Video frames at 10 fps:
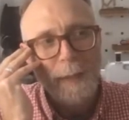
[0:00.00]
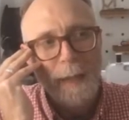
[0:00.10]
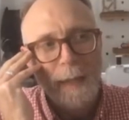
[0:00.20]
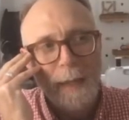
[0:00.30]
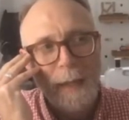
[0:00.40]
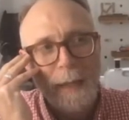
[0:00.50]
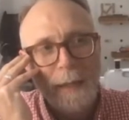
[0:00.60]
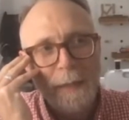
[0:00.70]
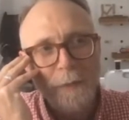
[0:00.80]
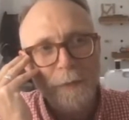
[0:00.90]

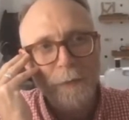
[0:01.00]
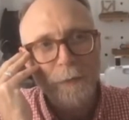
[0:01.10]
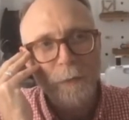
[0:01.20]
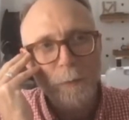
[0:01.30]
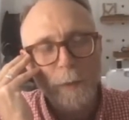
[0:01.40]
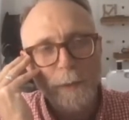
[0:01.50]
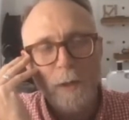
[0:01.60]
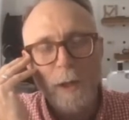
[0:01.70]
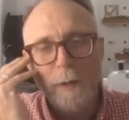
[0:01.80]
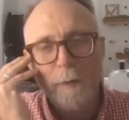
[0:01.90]
And we'd
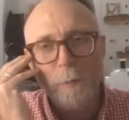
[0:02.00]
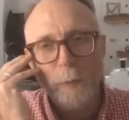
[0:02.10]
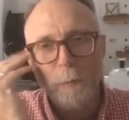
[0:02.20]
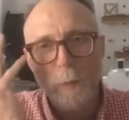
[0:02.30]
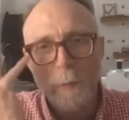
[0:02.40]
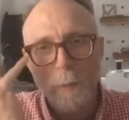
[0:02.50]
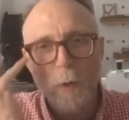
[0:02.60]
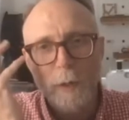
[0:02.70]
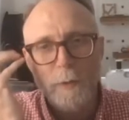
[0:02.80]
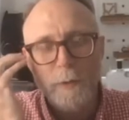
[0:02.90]

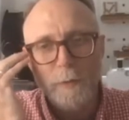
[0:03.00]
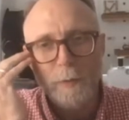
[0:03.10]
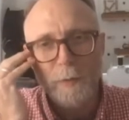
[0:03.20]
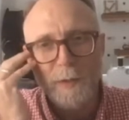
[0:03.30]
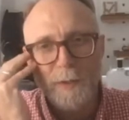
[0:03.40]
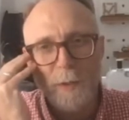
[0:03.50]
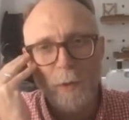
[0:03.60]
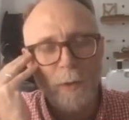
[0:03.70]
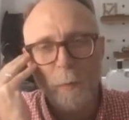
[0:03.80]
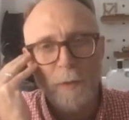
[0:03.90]
reworked the
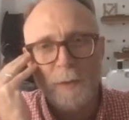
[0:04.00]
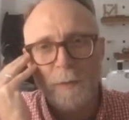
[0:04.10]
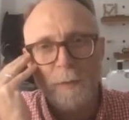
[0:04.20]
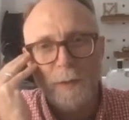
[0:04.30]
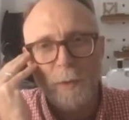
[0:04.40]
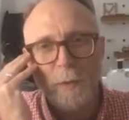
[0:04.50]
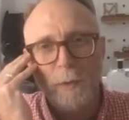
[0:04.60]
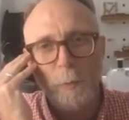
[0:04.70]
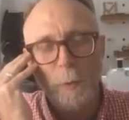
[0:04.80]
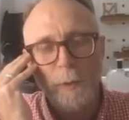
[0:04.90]
song. It wasn't a song
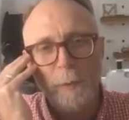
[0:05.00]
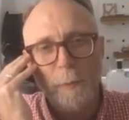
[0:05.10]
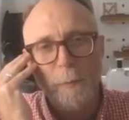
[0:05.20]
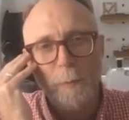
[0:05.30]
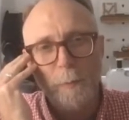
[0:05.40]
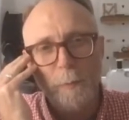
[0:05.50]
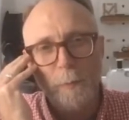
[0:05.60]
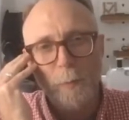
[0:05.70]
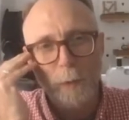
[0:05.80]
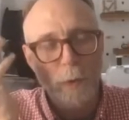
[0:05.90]
that we were going to
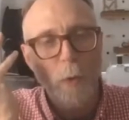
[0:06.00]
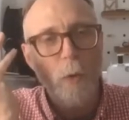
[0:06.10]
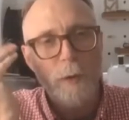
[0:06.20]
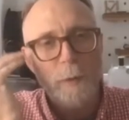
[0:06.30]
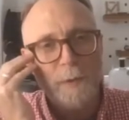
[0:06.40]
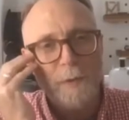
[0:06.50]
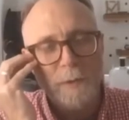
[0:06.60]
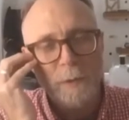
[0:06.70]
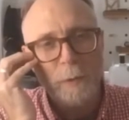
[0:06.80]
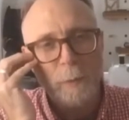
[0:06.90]
record. It wasn't a
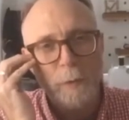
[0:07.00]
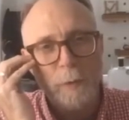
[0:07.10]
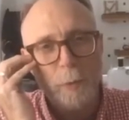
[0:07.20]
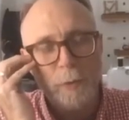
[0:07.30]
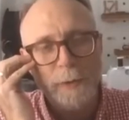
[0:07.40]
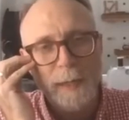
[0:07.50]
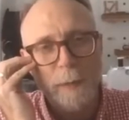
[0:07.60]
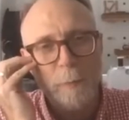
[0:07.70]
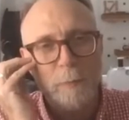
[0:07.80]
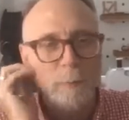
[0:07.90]
song that we were going to put on the
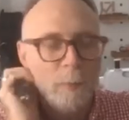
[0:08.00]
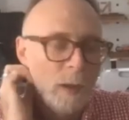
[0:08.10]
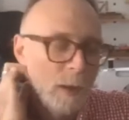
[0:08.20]
album.